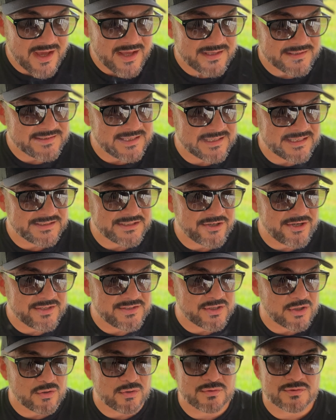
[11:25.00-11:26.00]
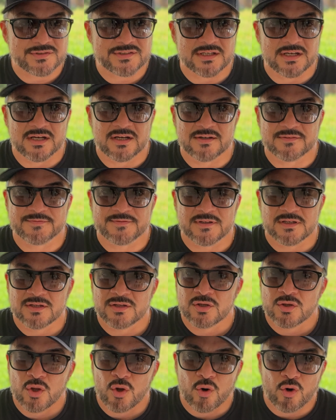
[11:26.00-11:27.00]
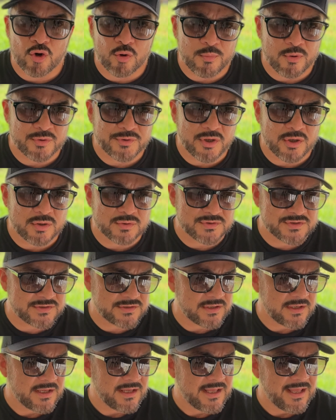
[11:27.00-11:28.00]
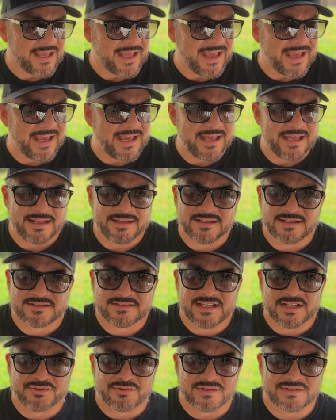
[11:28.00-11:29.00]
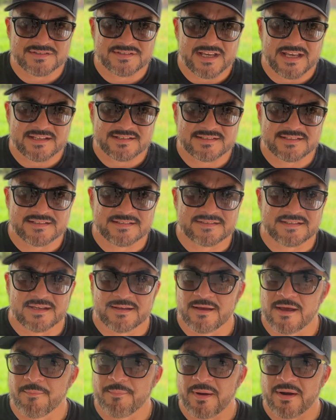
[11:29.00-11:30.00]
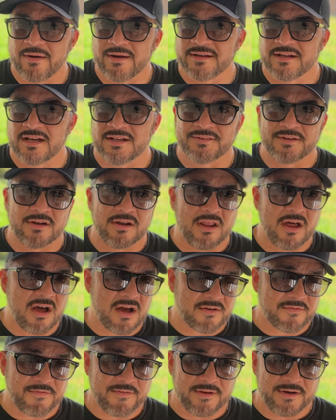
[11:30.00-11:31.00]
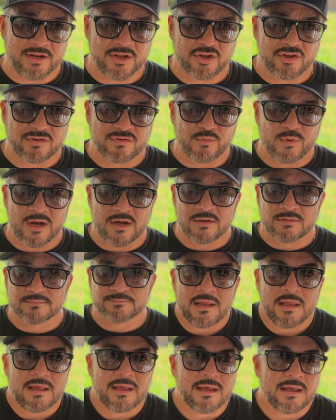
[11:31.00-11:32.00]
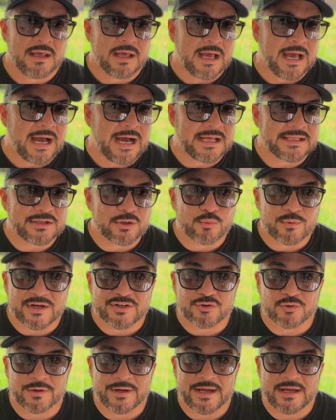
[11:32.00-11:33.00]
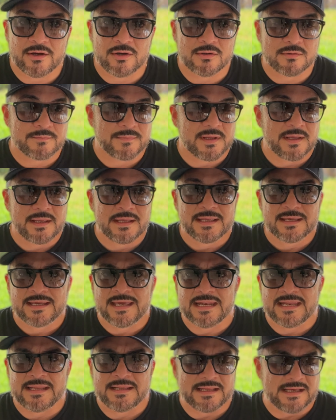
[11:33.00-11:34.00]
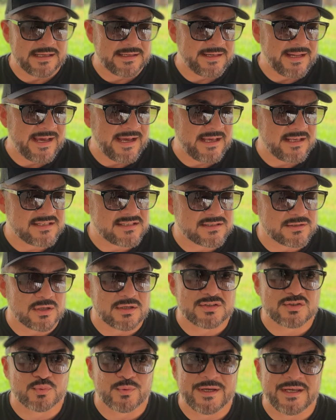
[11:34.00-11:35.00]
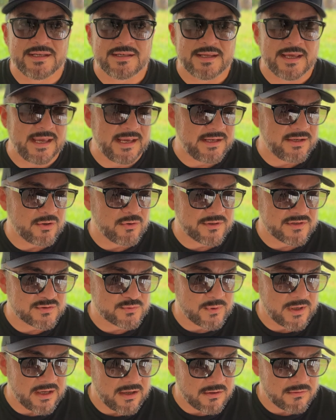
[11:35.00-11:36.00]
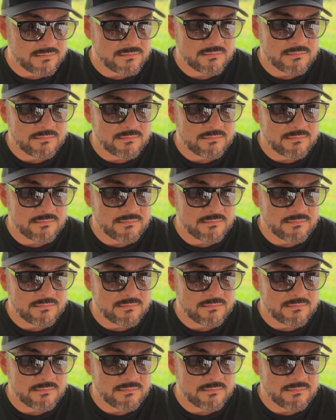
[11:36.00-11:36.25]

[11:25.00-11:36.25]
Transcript: Secondary tones of herbal notes and the citrus zest is apparent on the long finish as well. On the retrohale, getting a nice sweet hay note as well,